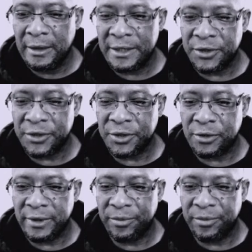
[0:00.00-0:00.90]
Let's just
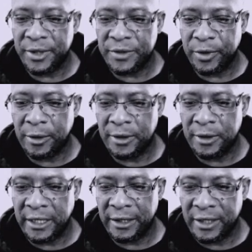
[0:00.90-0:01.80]
grab this pawn
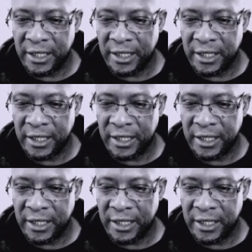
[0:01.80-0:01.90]
here,